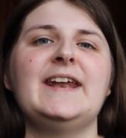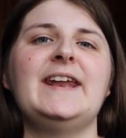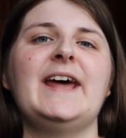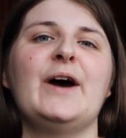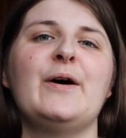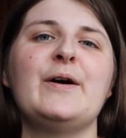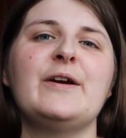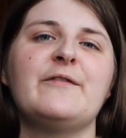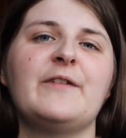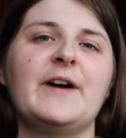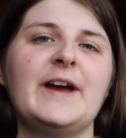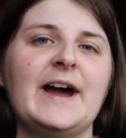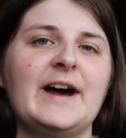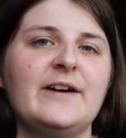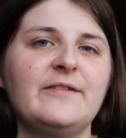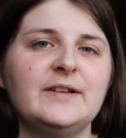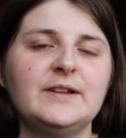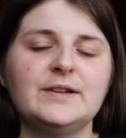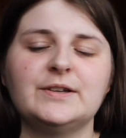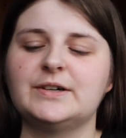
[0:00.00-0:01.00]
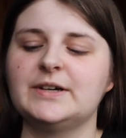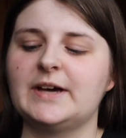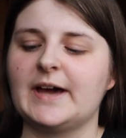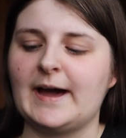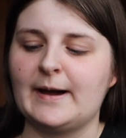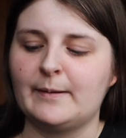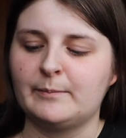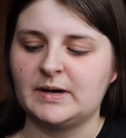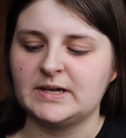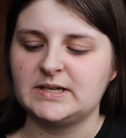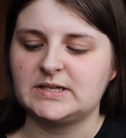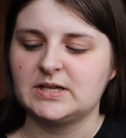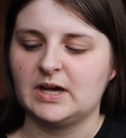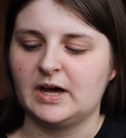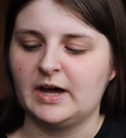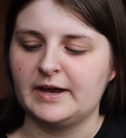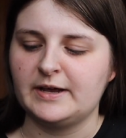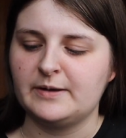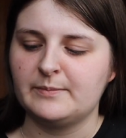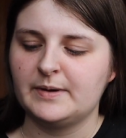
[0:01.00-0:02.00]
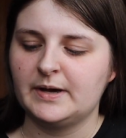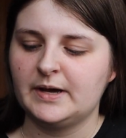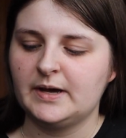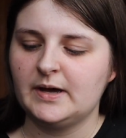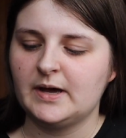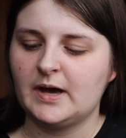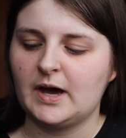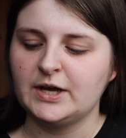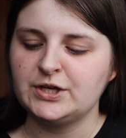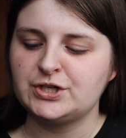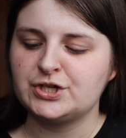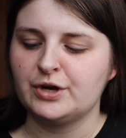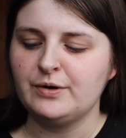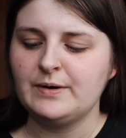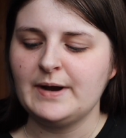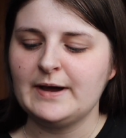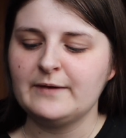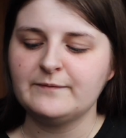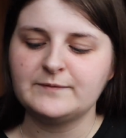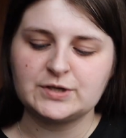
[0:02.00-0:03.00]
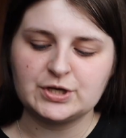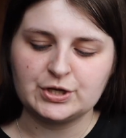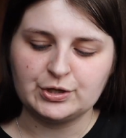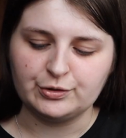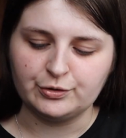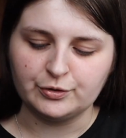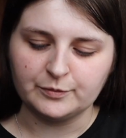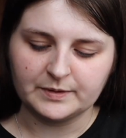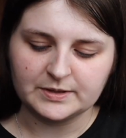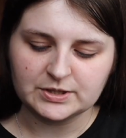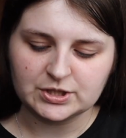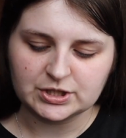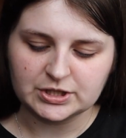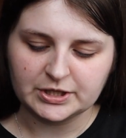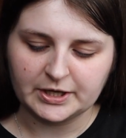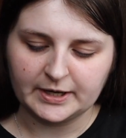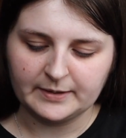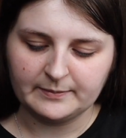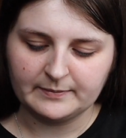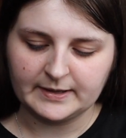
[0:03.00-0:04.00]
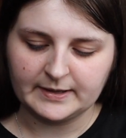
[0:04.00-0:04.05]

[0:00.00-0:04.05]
Now, if I have a look at my timer, I don't have too much time